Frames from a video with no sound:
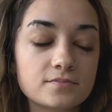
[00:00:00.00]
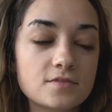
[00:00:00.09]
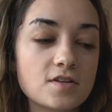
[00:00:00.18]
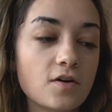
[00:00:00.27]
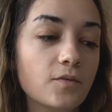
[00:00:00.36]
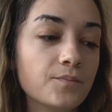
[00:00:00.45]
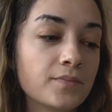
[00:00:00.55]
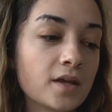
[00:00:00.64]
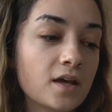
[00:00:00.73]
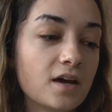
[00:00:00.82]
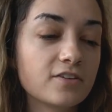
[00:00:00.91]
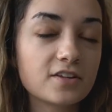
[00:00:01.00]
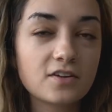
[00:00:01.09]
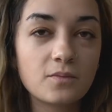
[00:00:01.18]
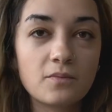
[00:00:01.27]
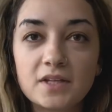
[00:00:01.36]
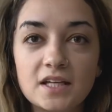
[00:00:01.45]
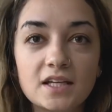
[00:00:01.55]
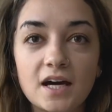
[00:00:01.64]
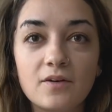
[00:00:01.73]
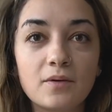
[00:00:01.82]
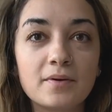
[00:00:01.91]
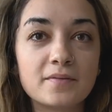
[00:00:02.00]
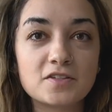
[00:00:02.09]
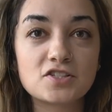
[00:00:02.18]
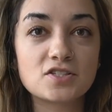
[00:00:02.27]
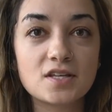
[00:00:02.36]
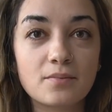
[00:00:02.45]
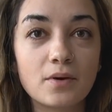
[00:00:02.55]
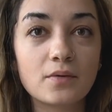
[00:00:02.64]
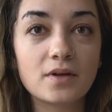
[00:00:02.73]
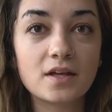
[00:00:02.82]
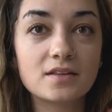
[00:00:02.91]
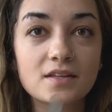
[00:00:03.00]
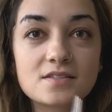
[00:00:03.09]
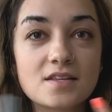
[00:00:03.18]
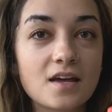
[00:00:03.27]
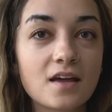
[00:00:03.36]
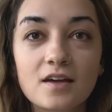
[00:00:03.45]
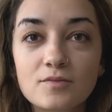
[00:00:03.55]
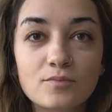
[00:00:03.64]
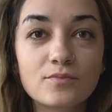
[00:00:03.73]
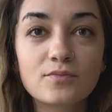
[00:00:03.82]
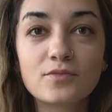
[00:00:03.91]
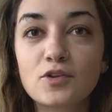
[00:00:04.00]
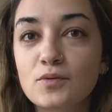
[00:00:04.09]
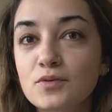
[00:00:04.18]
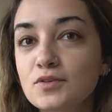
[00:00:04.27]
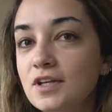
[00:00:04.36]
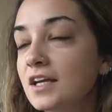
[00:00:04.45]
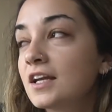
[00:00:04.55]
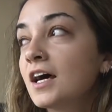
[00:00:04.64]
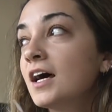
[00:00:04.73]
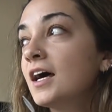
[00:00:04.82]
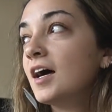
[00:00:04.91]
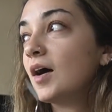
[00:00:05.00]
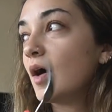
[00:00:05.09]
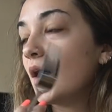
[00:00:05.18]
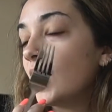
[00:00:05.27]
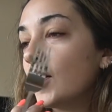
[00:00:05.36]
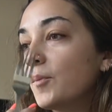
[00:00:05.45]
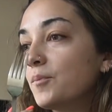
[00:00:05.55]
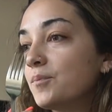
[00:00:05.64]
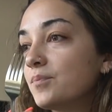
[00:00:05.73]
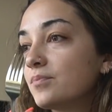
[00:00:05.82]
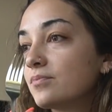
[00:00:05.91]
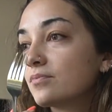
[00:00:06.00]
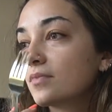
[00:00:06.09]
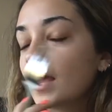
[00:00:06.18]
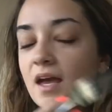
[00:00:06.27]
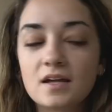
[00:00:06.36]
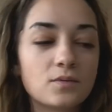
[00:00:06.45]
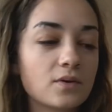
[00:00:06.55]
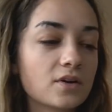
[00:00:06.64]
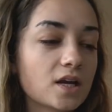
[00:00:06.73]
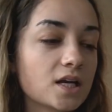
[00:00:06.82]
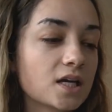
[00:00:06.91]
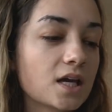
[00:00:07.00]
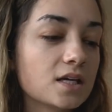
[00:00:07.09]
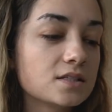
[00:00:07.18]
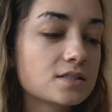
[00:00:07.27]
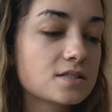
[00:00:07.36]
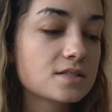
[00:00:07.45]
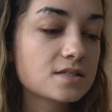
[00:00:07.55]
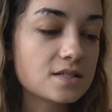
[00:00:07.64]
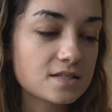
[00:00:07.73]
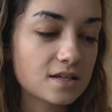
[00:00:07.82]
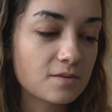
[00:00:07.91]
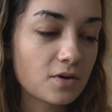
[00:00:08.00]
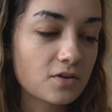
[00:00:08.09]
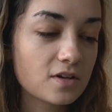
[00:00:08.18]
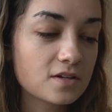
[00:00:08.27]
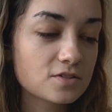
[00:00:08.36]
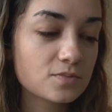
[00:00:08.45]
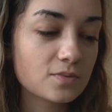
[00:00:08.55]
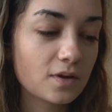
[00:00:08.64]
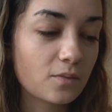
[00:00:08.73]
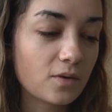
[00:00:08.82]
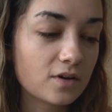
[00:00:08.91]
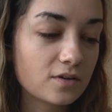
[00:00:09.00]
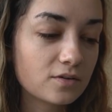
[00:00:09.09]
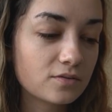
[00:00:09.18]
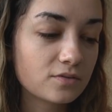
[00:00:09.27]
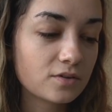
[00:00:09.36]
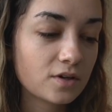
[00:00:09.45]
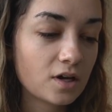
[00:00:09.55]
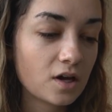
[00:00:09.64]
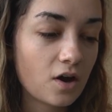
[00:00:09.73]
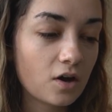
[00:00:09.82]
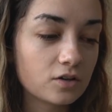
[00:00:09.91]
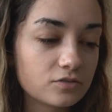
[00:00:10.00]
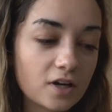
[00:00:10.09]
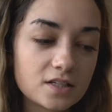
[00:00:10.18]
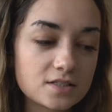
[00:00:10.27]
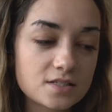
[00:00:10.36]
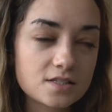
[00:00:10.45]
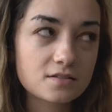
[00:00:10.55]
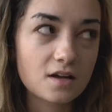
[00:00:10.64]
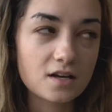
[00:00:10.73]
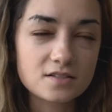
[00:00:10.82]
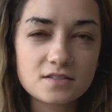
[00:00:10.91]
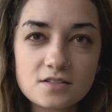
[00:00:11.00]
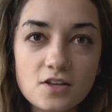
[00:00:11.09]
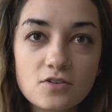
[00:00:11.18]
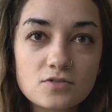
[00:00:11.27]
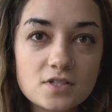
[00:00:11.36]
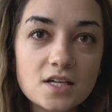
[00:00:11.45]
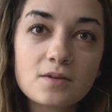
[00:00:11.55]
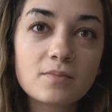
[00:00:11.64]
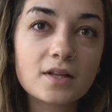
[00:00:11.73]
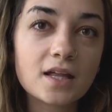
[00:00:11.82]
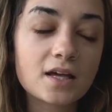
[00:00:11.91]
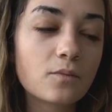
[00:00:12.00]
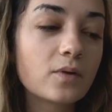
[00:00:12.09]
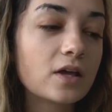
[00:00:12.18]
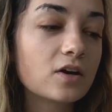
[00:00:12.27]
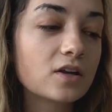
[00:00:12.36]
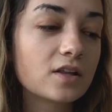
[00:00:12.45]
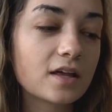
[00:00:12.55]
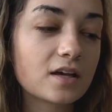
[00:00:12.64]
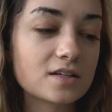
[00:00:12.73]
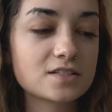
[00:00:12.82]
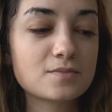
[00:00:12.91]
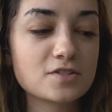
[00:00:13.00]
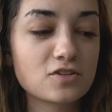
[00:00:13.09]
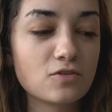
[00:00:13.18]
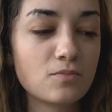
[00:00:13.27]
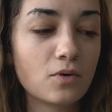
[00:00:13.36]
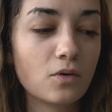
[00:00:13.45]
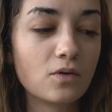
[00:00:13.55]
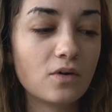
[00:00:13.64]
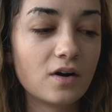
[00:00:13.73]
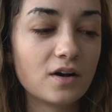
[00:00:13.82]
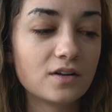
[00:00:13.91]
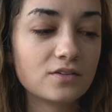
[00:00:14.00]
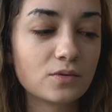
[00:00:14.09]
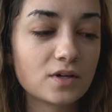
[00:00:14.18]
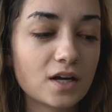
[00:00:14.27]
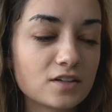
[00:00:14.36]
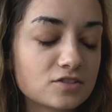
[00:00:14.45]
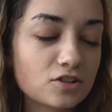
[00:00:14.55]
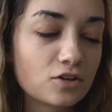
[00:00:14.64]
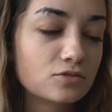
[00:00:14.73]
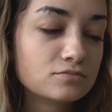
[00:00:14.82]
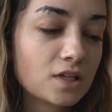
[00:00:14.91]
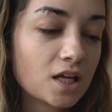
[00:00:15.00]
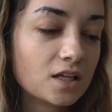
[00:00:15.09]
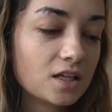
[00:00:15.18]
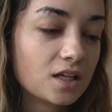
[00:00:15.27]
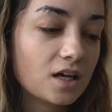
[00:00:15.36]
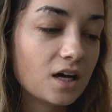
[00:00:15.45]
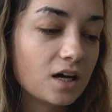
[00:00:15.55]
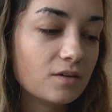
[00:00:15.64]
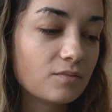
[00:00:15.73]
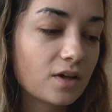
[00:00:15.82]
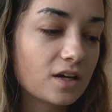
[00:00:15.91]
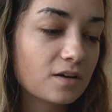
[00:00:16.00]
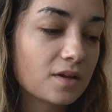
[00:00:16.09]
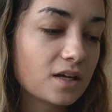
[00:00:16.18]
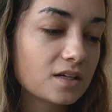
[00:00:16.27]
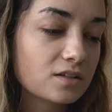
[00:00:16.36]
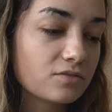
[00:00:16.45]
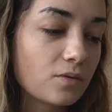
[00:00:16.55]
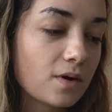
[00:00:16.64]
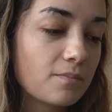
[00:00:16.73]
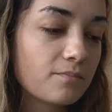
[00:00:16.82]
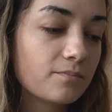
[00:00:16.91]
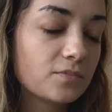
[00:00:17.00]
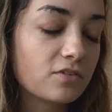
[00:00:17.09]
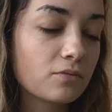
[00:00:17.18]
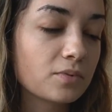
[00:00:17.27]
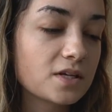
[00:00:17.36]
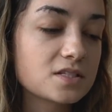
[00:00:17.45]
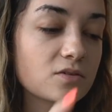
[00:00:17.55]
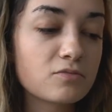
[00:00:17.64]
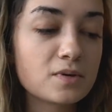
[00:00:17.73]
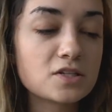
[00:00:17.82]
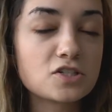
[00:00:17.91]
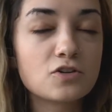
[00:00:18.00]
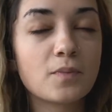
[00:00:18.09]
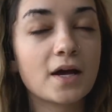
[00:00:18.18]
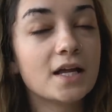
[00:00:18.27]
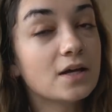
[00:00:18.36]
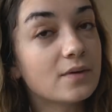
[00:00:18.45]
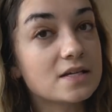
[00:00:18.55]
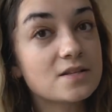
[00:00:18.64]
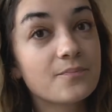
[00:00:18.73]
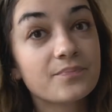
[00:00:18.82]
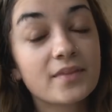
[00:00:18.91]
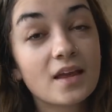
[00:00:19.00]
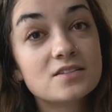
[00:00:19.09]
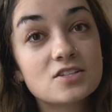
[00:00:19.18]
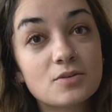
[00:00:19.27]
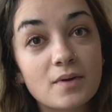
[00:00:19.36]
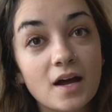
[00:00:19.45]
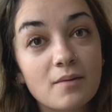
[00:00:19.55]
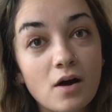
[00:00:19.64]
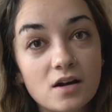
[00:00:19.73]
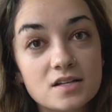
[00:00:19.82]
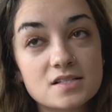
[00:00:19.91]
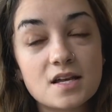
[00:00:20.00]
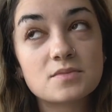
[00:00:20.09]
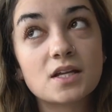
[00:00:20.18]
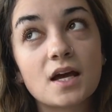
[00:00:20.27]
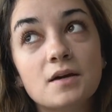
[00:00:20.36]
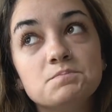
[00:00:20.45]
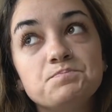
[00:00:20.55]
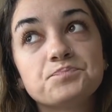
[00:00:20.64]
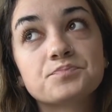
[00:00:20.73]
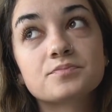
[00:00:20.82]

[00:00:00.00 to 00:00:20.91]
So I feel like when we eat out, we pretty much just get poke and that's like the routine. Um, and we were gonna get Seaside Poke because like one of our friend's cousins owns it, but like we couldn't like customize our own bowl on DoorDash, so um, we ended up getting a different one, different place that we've been to. But anyways, took my mock exam today.